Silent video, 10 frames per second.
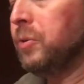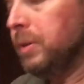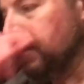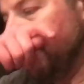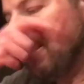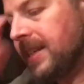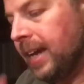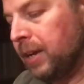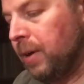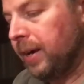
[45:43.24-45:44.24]
we begin the
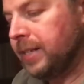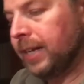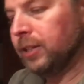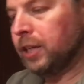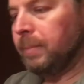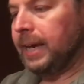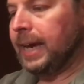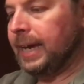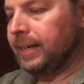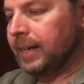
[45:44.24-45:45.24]
second round. I take a look at my
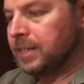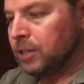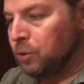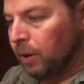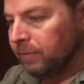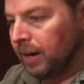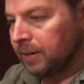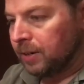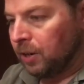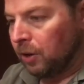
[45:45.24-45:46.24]
hand, and I see who I've
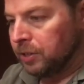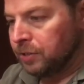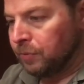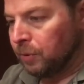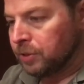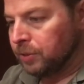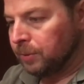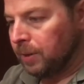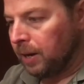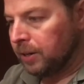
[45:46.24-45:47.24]
got cards for.
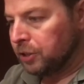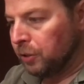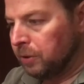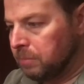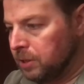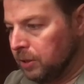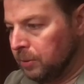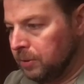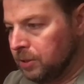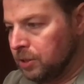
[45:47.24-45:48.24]
So I'm going to show them to you,
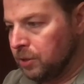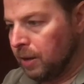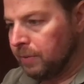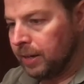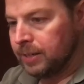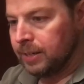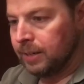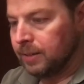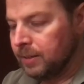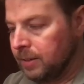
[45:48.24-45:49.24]
just so you have an
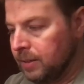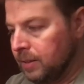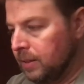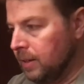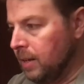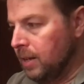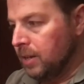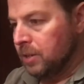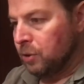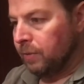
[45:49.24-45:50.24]
idea.
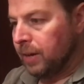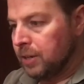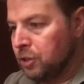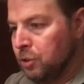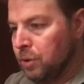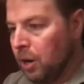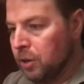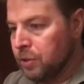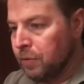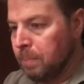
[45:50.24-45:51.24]
So I've got 2
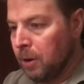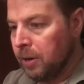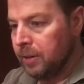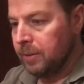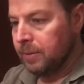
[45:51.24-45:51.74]
cards for Bart,